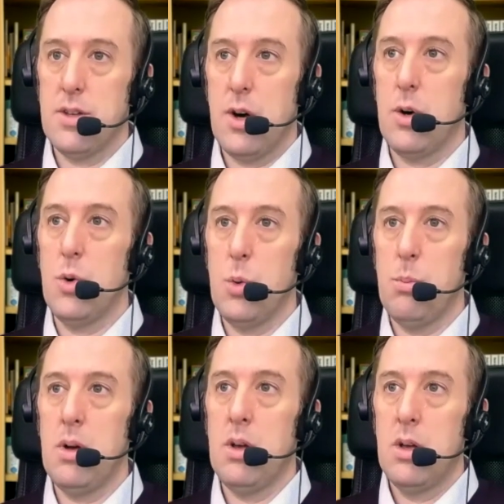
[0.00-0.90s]

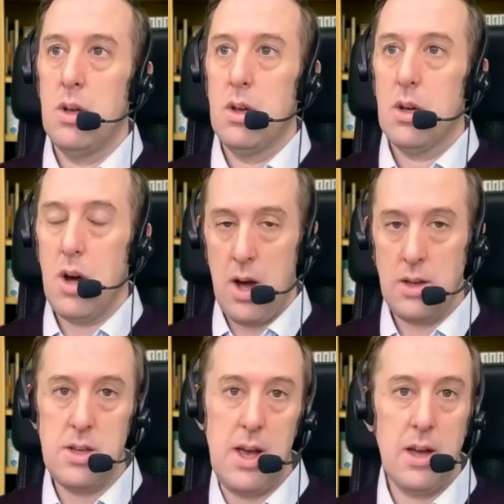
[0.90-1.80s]
home
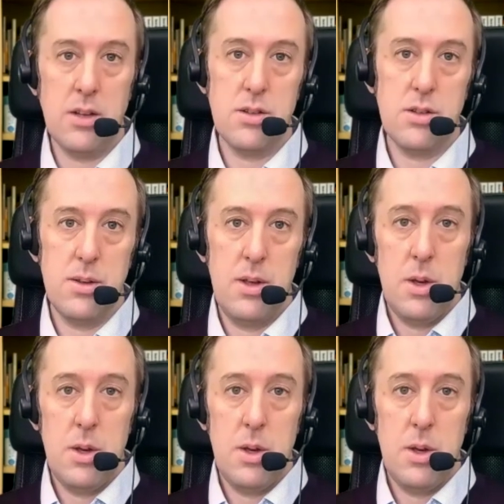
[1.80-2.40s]
context,